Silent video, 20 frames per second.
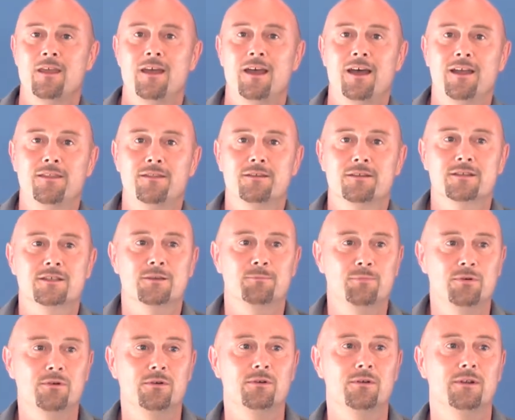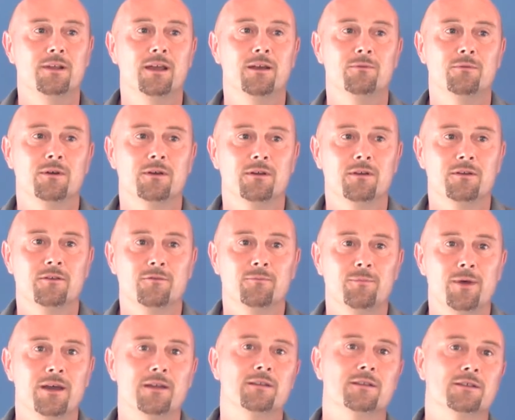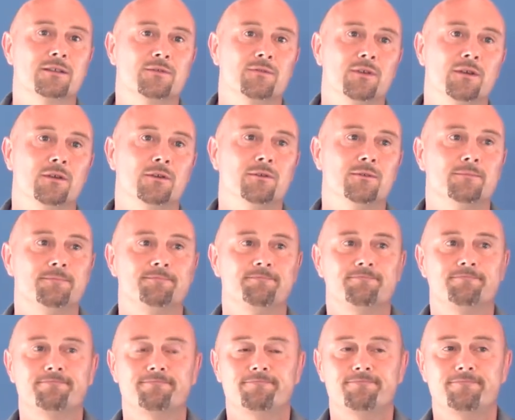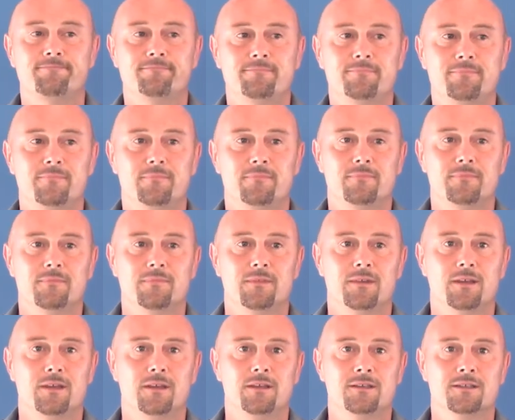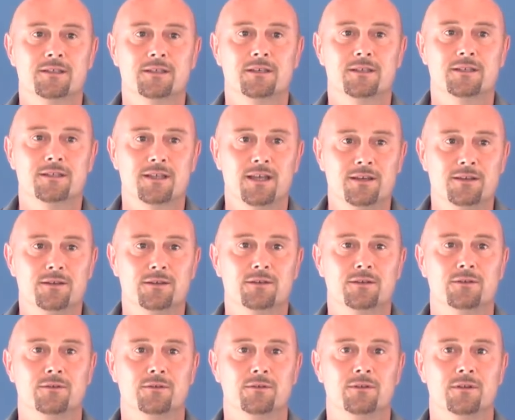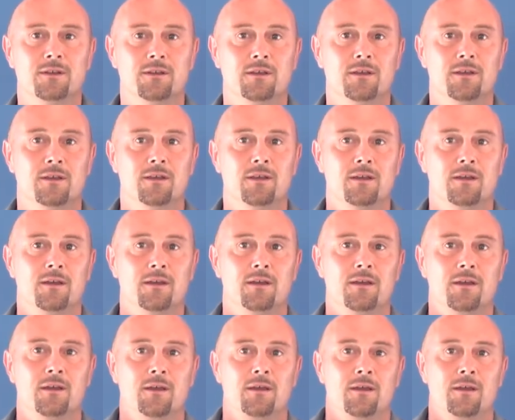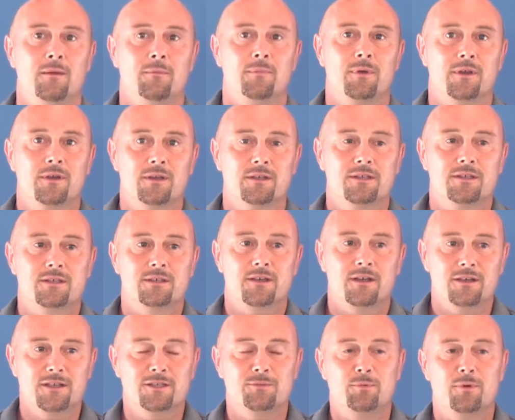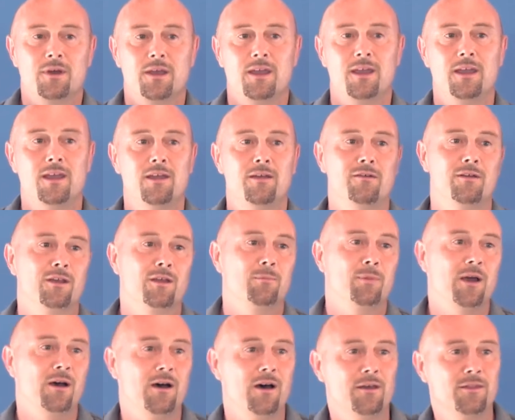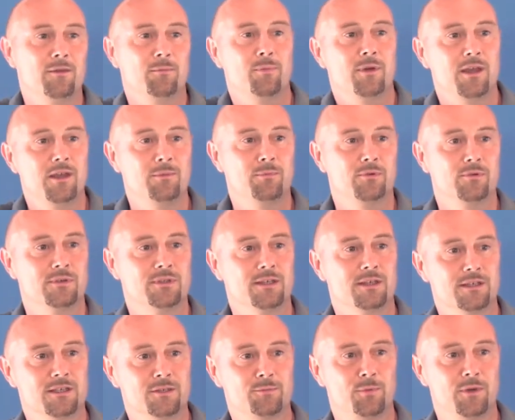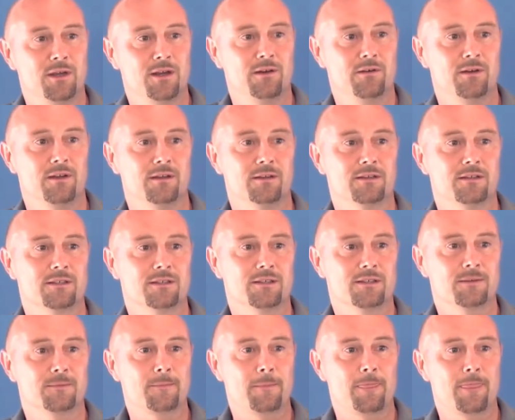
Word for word: And the support network of Balanced View is essential, because just by hearing about other people's experience